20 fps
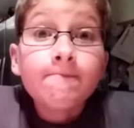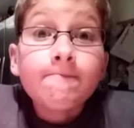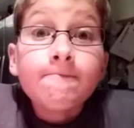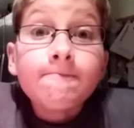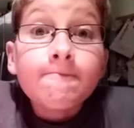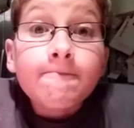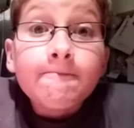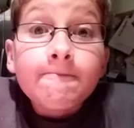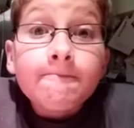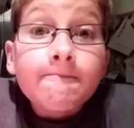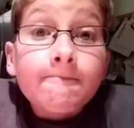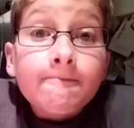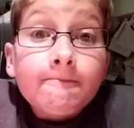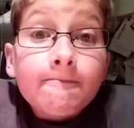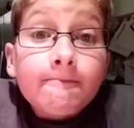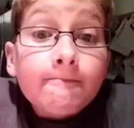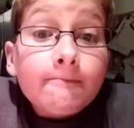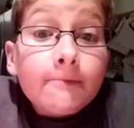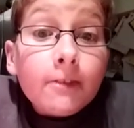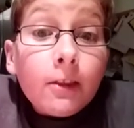Why?
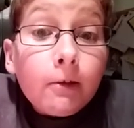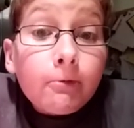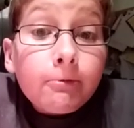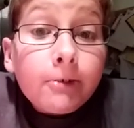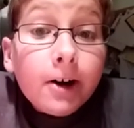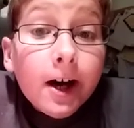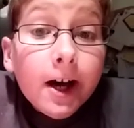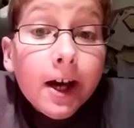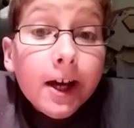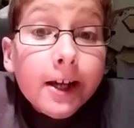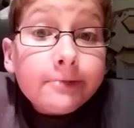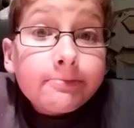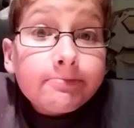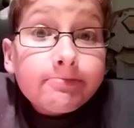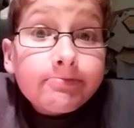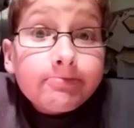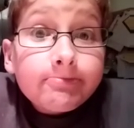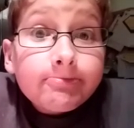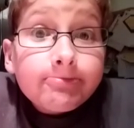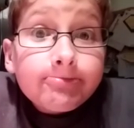
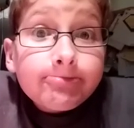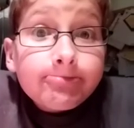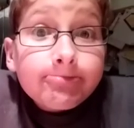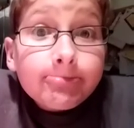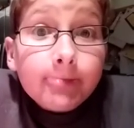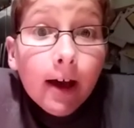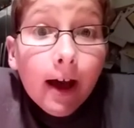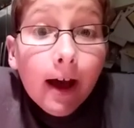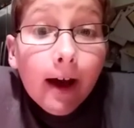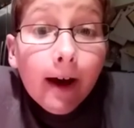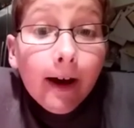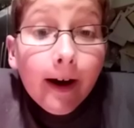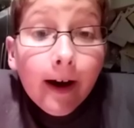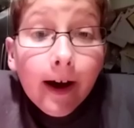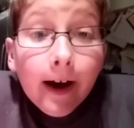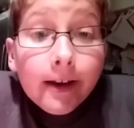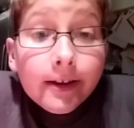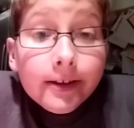I lost the part.